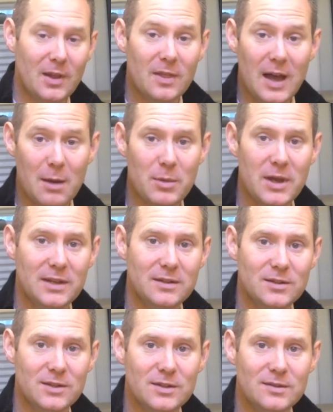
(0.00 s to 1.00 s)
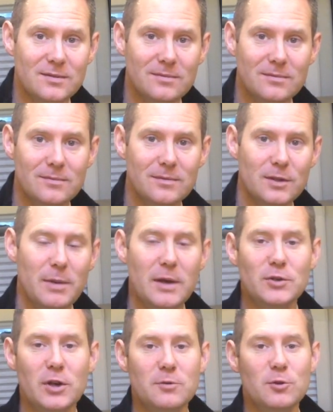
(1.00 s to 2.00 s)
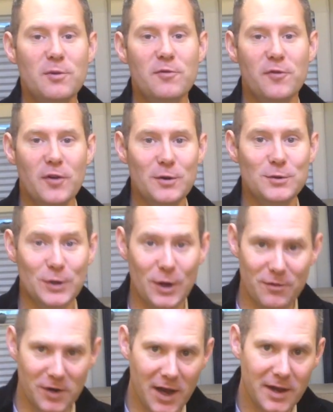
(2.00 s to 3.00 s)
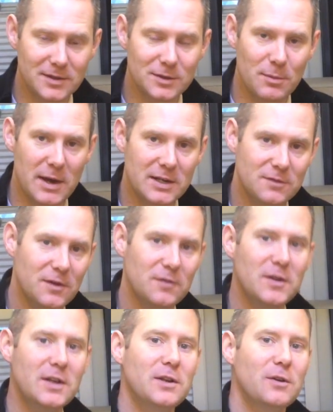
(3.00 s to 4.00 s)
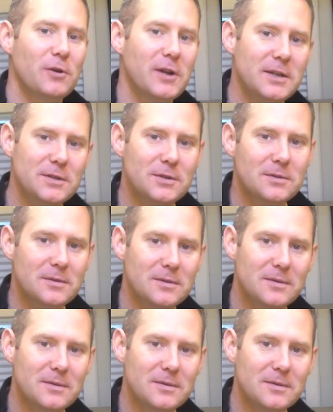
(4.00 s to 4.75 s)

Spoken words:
That means the motorhomes have been frozen overnight to minus 15 degrees,